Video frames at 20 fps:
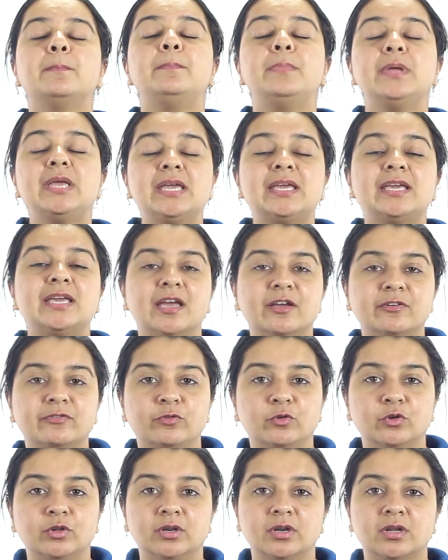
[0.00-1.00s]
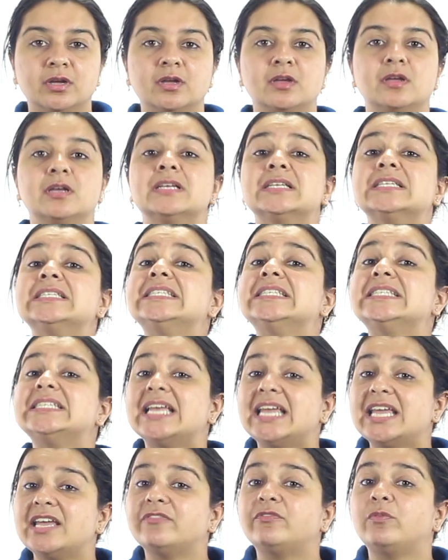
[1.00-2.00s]
Be careful.
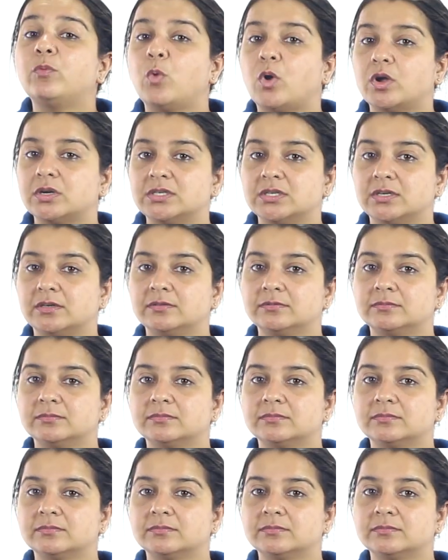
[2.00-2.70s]
Save water.